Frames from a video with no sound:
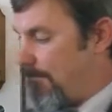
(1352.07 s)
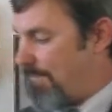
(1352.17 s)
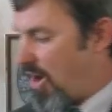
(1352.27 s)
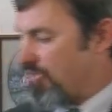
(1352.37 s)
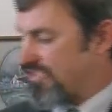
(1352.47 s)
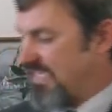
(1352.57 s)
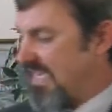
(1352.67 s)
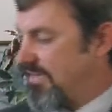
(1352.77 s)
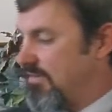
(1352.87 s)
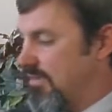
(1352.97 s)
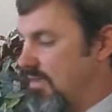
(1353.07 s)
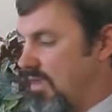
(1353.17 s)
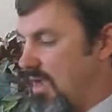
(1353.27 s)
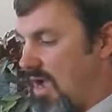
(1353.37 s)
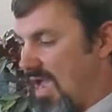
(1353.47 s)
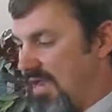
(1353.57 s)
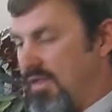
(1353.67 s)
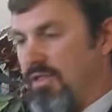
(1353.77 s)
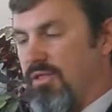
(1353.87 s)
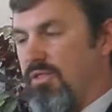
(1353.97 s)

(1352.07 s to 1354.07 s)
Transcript: boast in, in